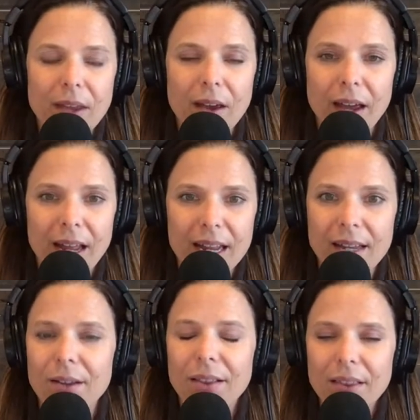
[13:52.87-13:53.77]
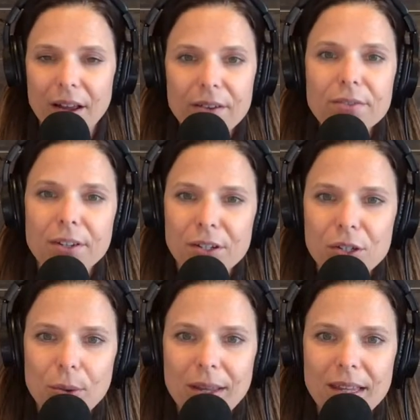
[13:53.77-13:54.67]
I love
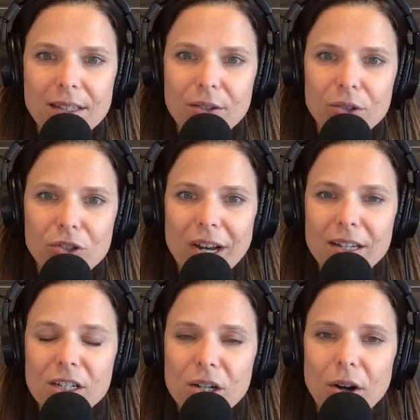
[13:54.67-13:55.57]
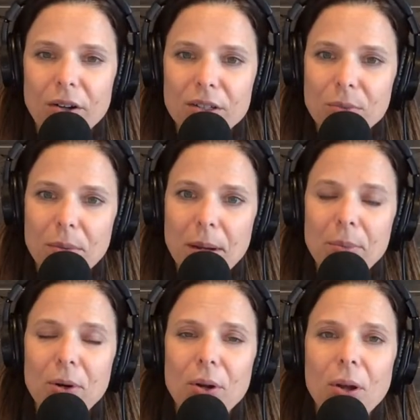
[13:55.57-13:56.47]
doing these little strategy calls with
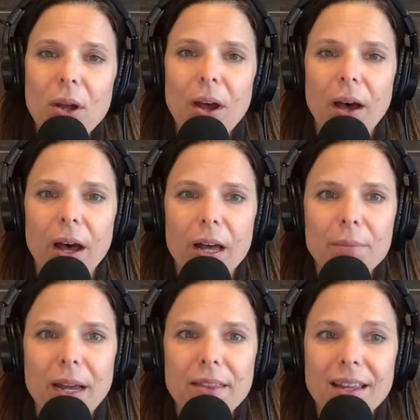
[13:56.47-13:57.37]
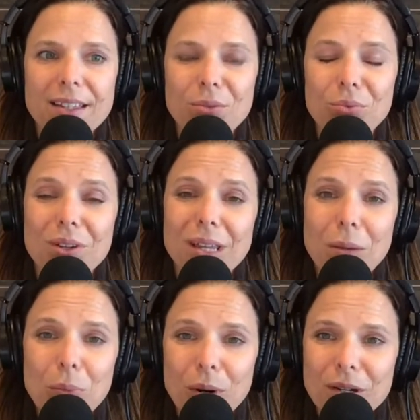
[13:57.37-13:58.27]
people. I think it's really
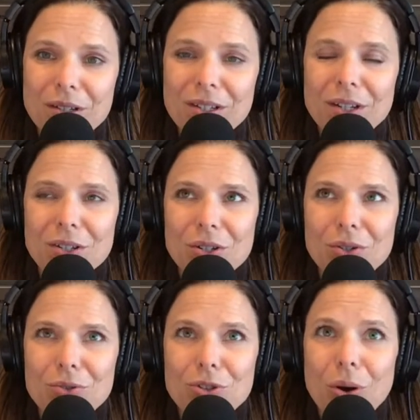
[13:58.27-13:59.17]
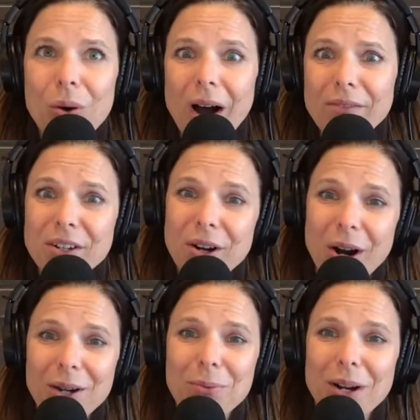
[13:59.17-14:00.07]
important to show off your hard